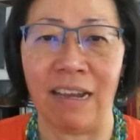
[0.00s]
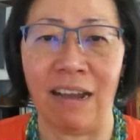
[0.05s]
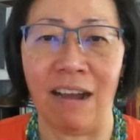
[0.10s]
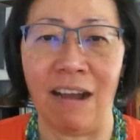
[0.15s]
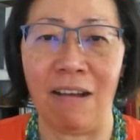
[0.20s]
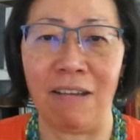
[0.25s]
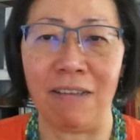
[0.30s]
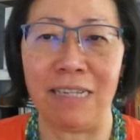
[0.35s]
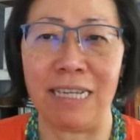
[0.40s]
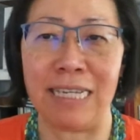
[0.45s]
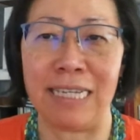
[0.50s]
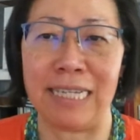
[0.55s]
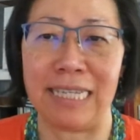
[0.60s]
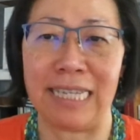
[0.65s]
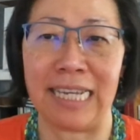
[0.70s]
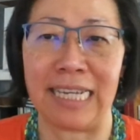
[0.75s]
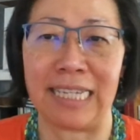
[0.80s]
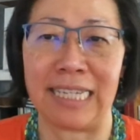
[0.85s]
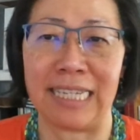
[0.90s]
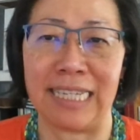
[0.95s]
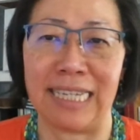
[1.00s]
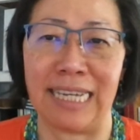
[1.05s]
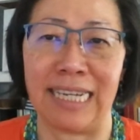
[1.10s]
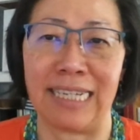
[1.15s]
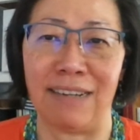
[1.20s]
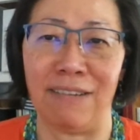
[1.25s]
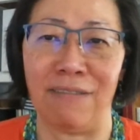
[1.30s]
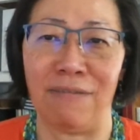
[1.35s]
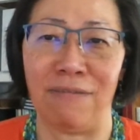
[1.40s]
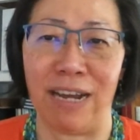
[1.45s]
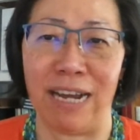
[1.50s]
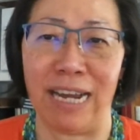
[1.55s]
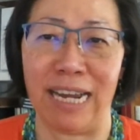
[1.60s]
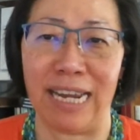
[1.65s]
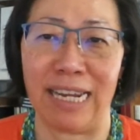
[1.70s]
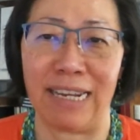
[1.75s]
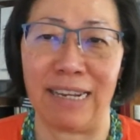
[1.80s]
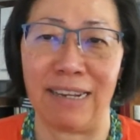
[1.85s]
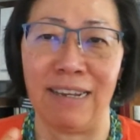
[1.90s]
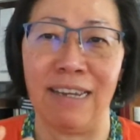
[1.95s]
All these things
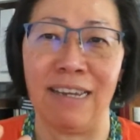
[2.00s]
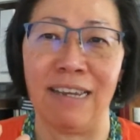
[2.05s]
signify